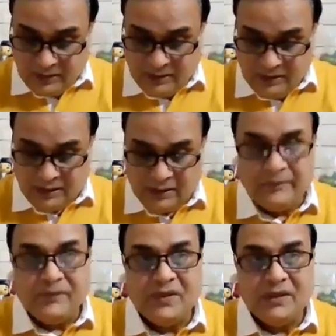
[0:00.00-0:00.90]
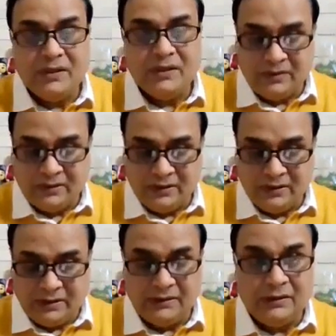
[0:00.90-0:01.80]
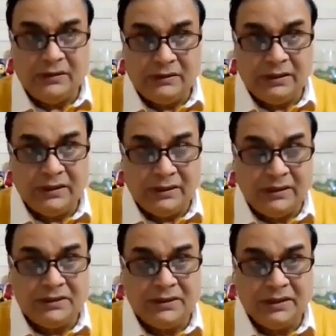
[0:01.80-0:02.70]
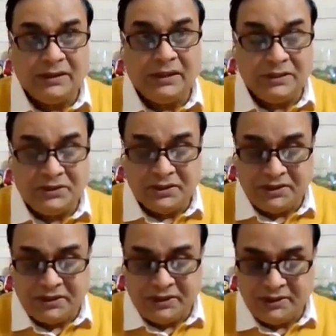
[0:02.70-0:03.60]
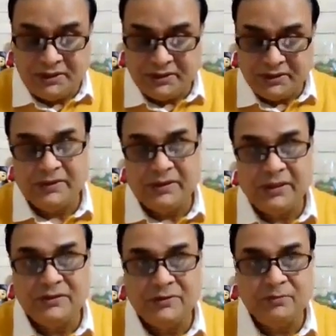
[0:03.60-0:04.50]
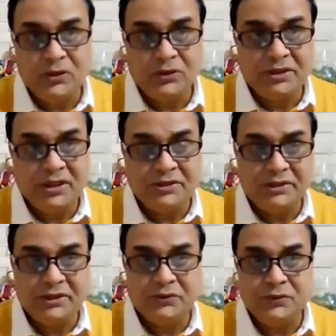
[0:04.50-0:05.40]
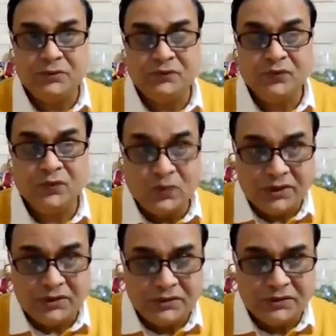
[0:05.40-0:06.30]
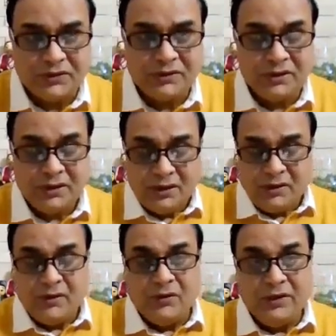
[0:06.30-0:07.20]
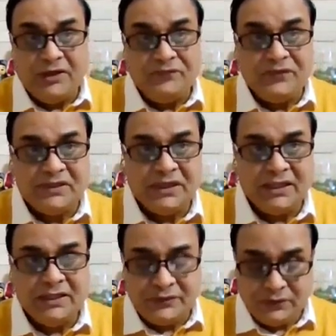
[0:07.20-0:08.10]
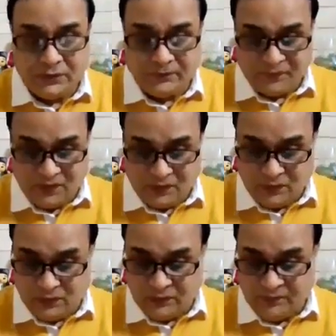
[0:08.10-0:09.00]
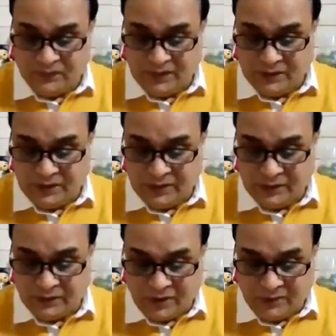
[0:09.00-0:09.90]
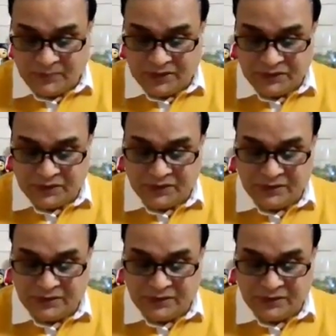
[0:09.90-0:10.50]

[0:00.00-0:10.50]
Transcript: Uh, there is an urgent need that both countries should focus or emphasize on their cooperation